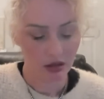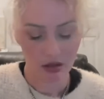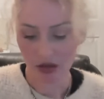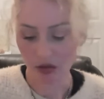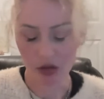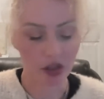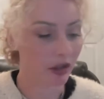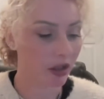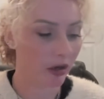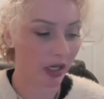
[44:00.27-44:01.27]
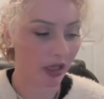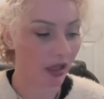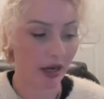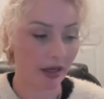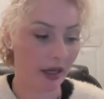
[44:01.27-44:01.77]
Don't sugarcoat anything.
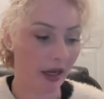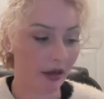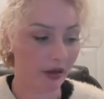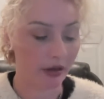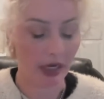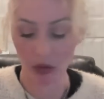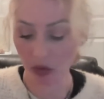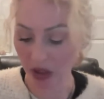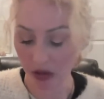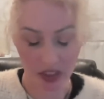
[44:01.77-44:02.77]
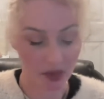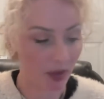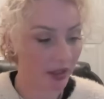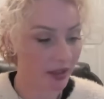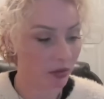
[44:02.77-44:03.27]
I can't. It would be
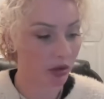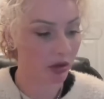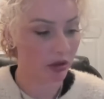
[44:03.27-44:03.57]
irresponsible.